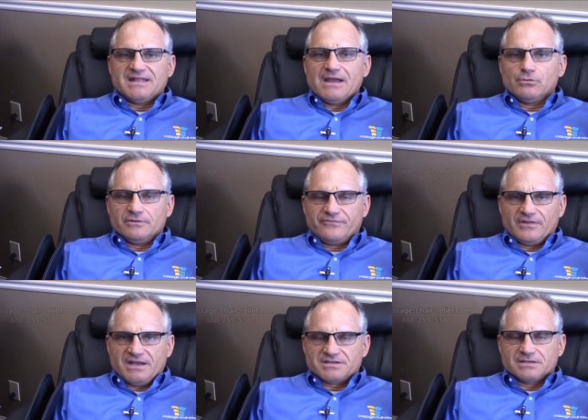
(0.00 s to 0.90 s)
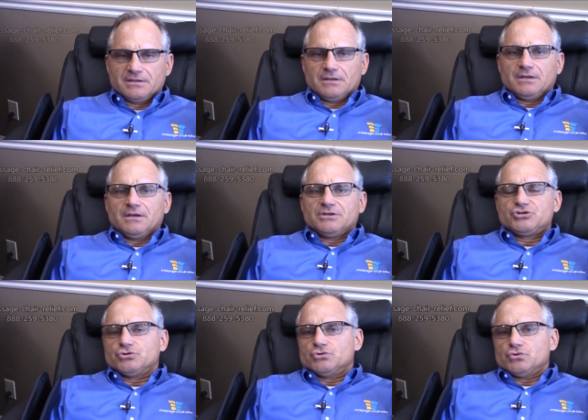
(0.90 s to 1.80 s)
and they will inflate
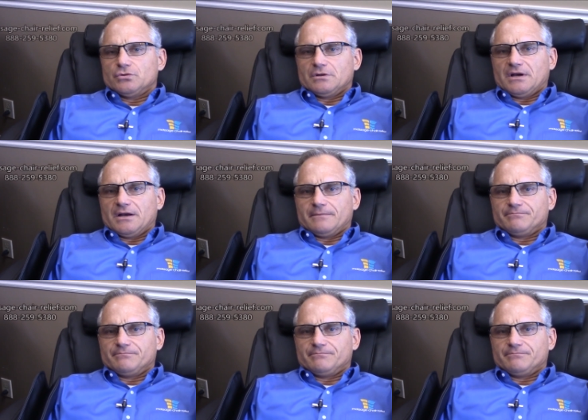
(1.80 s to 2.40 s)
to, uh,